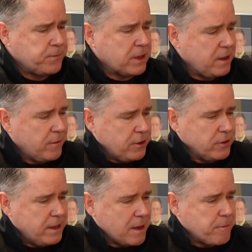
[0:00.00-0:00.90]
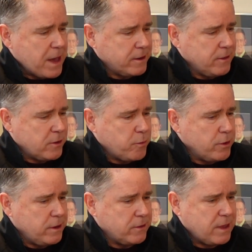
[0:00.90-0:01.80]
And he eventually got back to this
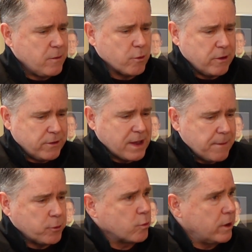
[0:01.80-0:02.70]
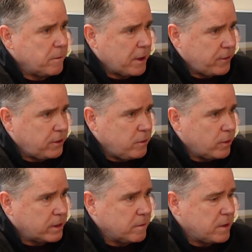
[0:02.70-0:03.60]
point in his game where he stopped worrying about the
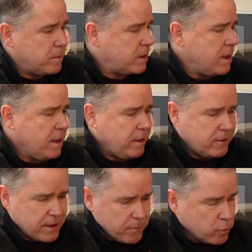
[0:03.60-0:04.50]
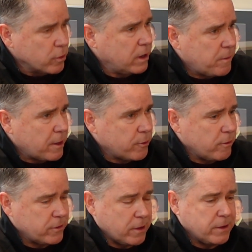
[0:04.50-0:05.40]
D1 commitment. He stopped worrying about the
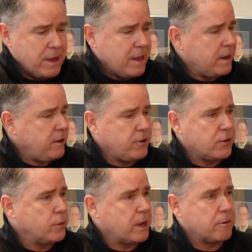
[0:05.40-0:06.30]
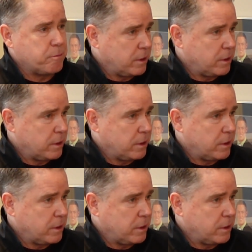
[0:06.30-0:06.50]
result, and he just went out and